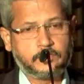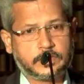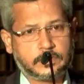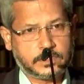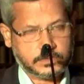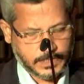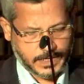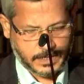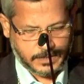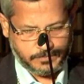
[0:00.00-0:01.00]
with a
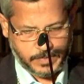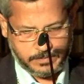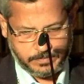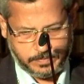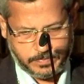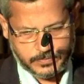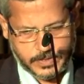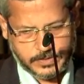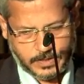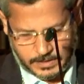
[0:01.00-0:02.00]
desired left main
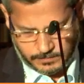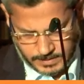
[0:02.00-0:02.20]
procedural as